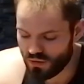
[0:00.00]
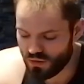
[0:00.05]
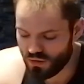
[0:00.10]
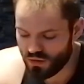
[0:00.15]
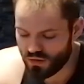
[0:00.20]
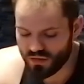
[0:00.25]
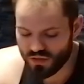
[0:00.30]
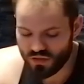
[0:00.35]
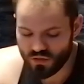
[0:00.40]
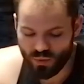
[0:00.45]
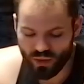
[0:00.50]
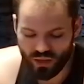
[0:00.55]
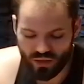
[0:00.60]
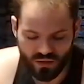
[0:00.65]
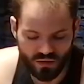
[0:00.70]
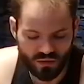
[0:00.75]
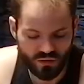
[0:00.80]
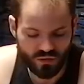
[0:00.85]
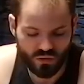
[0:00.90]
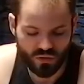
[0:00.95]
it's
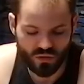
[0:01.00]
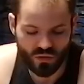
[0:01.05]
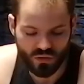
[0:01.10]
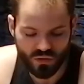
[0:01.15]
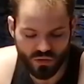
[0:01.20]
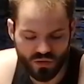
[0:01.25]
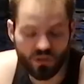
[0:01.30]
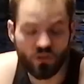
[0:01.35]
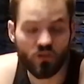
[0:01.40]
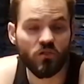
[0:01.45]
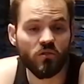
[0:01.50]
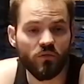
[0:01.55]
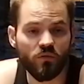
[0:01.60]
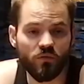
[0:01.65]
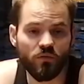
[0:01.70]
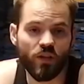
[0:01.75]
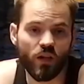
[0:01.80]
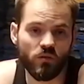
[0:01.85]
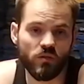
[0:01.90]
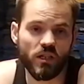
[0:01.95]
expected to look
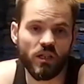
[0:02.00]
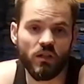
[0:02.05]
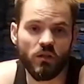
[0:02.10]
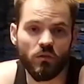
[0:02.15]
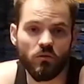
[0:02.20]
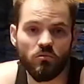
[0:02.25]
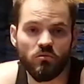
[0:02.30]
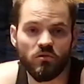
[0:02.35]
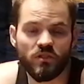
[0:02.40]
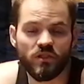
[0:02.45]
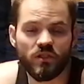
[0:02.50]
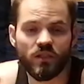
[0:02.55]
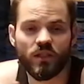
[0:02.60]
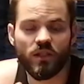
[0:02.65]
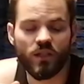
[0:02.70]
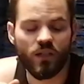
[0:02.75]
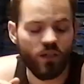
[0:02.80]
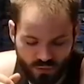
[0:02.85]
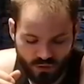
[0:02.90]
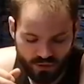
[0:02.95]
very used.
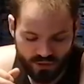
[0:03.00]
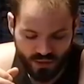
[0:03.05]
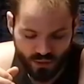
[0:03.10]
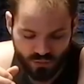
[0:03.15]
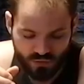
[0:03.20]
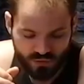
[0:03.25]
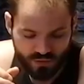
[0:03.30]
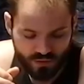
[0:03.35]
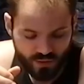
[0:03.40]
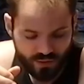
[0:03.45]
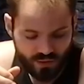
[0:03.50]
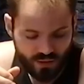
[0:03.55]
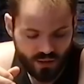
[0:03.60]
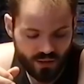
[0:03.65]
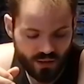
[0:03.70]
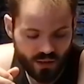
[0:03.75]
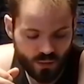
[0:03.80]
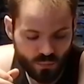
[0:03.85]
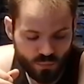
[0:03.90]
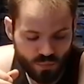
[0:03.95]
Once that was done,
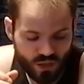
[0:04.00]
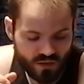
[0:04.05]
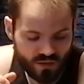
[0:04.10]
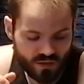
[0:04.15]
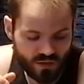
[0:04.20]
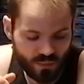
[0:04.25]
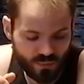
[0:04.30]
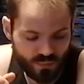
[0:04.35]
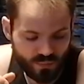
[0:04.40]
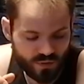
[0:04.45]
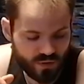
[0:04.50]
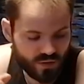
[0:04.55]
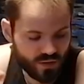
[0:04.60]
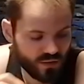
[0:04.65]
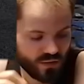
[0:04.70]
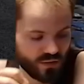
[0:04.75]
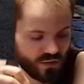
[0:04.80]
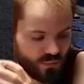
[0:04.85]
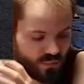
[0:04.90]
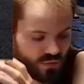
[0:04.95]
I then mixed up
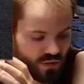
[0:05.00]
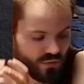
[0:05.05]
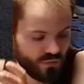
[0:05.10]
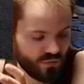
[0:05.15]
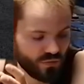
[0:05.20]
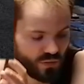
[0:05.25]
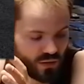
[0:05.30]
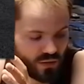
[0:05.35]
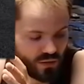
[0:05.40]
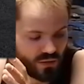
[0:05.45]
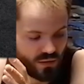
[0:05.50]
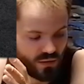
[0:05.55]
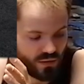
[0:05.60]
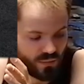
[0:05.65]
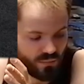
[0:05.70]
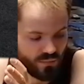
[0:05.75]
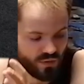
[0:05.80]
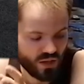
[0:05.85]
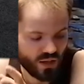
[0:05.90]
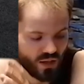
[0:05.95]
some different
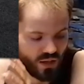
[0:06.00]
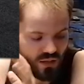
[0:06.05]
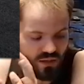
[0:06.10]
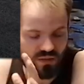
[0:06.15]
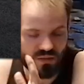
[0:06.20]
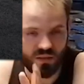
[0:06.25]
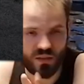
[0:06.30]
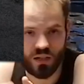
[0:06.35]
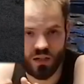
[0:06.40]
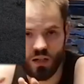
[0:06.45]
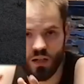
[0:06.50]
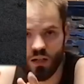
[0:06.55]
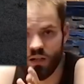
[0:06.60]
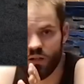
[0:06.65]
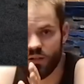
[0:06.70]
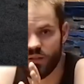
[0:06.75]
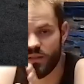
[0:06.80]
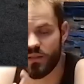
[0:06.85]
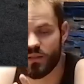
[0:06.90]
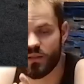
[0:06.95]
dyes and
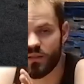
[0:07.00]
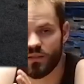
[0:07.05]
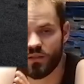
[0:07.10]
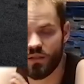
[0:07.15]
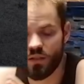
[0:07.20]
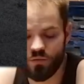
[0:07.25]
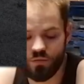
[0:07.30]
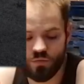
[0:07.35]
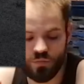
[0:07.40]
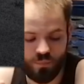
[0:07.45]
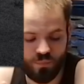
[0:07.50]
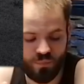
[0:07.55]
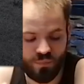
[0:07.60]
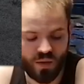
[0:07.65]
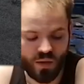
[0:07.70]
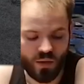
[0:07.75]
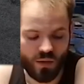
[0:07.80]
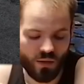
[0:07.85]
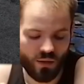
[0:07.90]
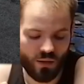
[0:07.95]
colors and stuff,
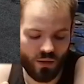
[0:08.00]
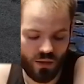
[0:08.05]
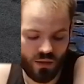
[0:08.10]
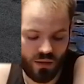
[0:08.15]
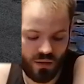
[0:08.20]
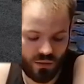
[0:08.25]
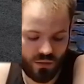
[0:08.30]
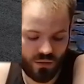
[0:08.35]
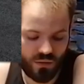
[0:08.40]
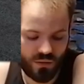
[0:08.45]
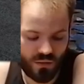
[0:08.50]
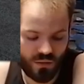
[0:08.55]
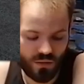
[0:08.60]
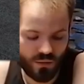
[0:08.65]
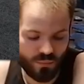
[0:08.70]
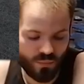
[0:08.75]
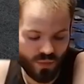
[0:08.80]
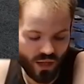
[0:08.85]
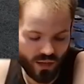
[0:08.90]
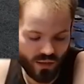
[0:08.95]
and
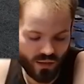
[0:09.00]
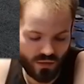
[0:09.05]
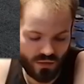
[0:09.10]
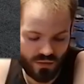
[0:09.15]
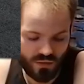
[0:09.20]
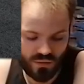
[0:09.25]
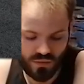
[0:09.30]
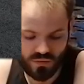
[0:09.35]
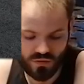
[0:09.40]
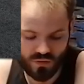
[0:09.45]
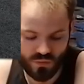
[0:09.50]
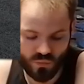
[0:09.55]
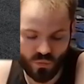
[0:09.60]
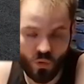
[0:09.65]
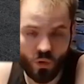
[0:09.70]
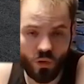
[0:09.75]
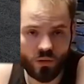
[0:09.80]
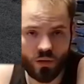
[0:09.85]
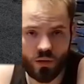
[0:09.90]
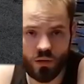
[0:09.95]
added some
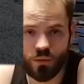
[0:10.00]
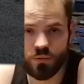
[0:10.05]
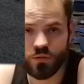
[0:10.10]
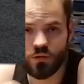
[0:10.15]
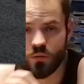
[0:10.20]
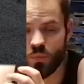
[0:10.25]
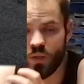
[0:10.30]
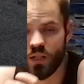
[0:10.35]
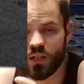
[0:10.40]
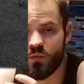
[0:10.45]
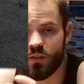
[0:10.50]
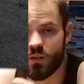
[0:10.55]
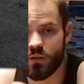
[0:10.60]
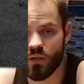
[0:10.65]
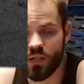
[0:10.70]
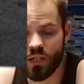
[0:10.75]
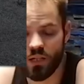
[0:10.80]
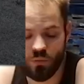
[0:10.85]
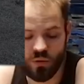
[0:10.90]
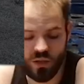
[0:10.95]
water to make it
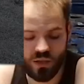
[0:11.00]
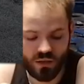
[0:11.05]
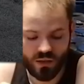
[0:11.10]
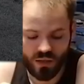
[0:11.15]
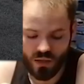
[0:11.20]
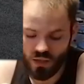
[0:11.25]
very liquid,